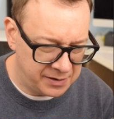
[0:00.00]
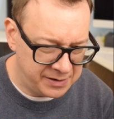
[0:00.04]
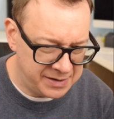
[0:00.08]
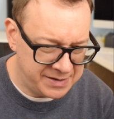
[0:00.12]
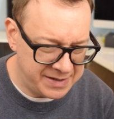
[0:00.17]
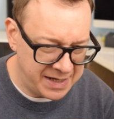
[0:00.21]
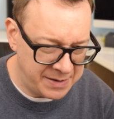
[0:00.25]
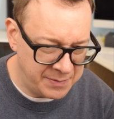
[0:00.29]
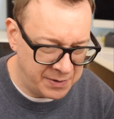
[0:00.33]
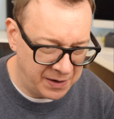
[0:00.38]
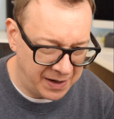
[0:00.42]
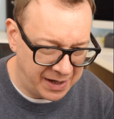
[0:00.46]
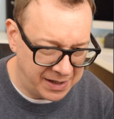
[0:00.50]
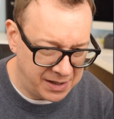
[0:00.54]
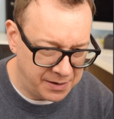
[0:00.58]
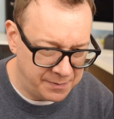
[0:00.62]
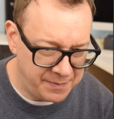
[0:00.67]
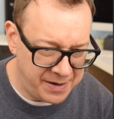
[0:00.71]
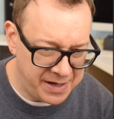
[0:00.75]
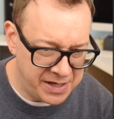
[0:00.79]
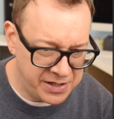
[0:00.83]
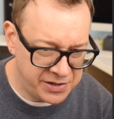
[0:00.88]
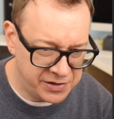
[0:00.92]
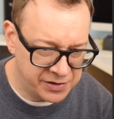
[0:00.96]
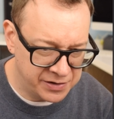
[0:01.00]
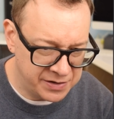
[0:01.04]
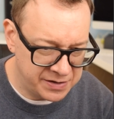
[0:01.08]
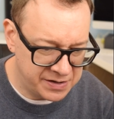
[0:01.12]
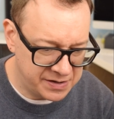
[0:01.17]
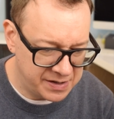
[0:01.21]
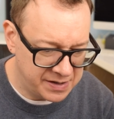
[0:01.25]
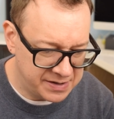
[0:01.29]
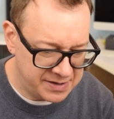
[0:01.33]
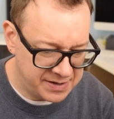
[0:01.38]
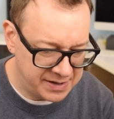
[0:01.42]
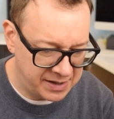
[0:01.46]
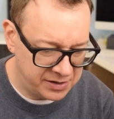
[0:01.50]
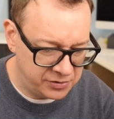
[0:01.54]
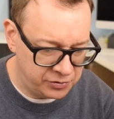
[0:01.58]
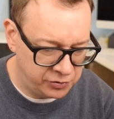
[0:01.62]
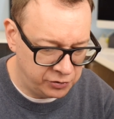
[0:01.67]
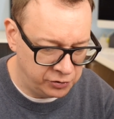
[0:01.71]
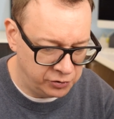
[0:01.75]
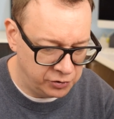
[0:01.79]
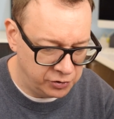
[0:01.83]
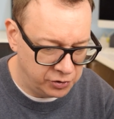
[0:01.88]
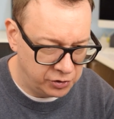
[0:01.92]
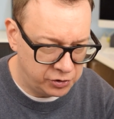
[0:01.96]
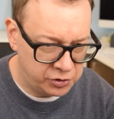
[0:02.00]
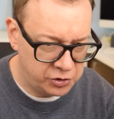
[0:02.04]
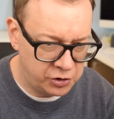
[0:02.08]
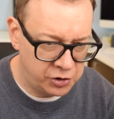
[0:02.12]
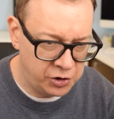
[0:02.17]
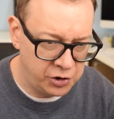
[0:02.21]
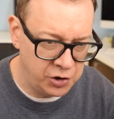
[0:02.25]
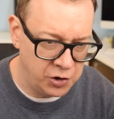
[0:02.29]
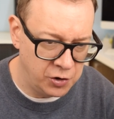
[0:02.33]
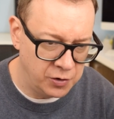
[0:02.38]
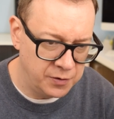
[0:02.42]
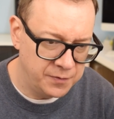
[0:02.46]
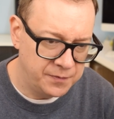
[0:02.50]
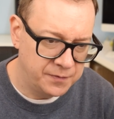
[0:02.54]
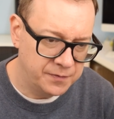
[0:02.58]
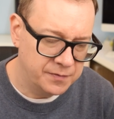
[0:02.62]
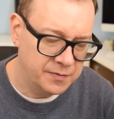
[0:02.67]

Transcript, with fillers: disable animations set to true.